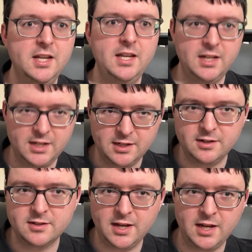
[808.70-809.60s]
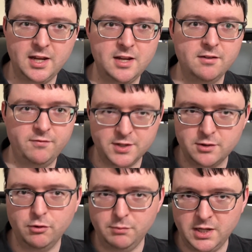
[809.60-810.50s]
it is a
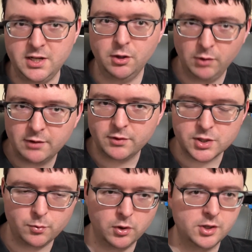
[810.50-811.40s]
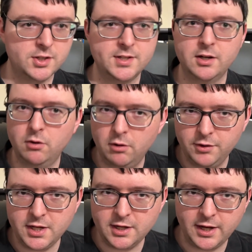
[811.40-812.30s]
physical media reference work, just like all
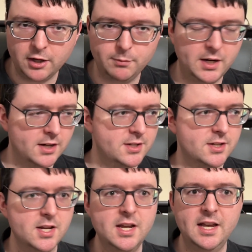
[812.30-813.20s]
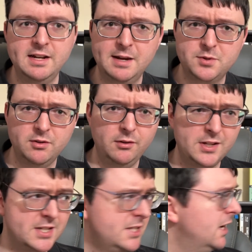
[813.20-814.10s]
the indicator boxes, an absolutely
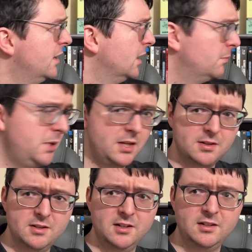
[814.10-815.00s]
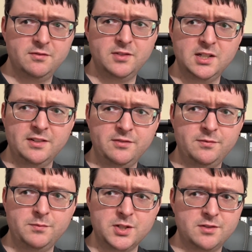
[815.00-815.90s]
stunning piece of
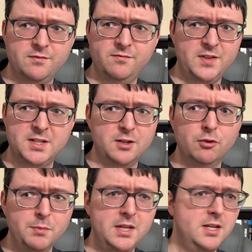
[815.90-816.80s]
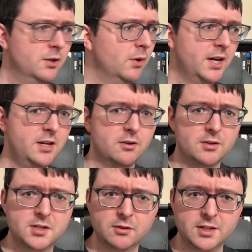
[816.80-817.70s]
just physical media right here.
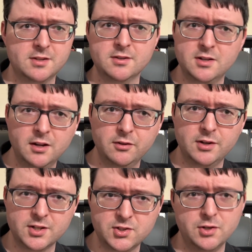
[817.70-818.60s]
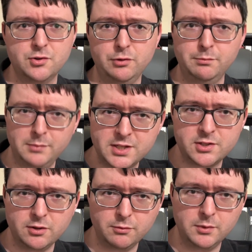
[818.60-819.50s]
So this is another essential
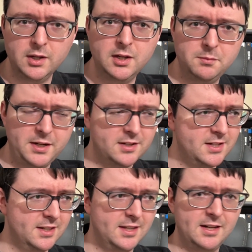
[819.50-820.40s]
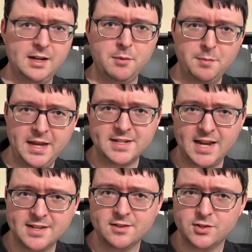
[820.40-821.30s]
must-own box set that I'm amazed
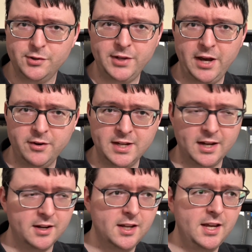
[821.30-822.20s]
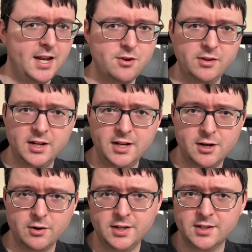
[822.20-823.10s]
hasn't sold out yet, and you can get it
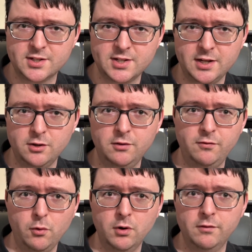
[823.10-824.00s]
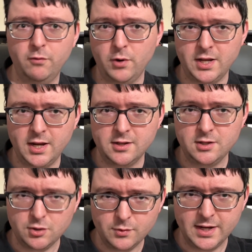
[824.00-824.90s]
here in the sale for $48
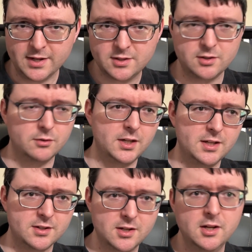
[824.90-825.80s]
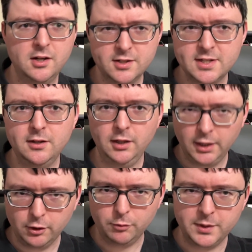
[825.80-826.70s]
US. So it is on sale a
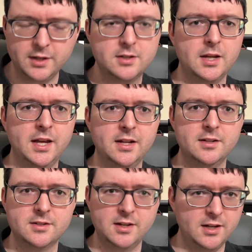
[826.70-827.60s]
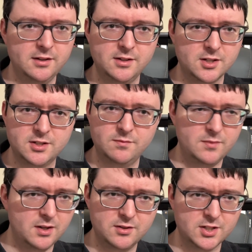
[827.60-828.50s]
little bit, and it just
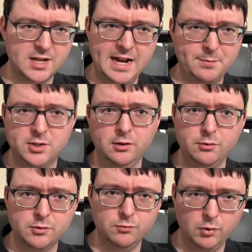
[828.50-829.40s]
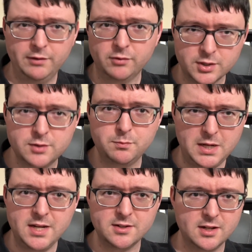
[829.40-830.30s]
an absolute reference
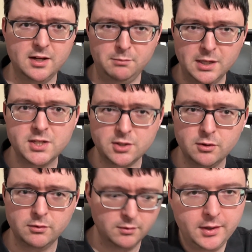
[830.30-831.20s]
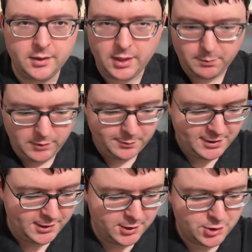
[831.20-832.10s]
piece and a must-own. The limited
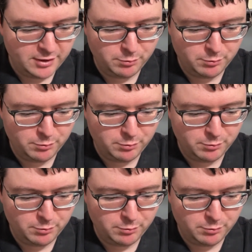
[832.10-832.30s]
edition of